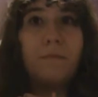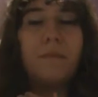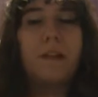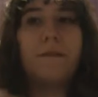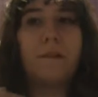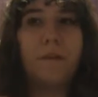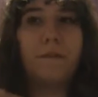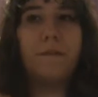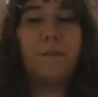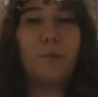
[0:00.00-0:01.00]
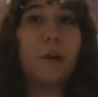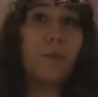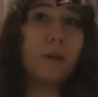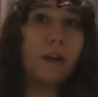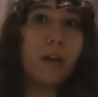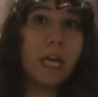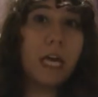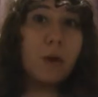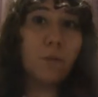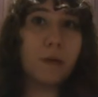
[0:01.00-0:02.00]

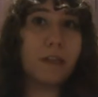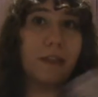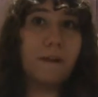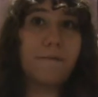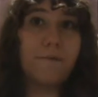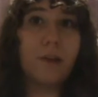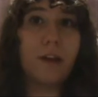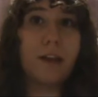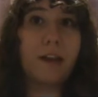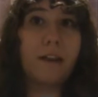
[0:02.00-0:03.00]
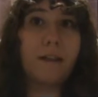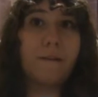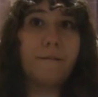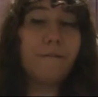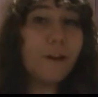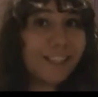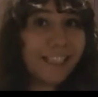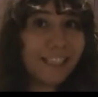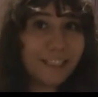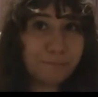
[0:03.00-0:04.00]
we left in the first
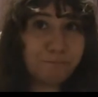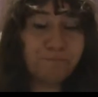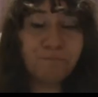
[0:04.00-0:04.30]
season.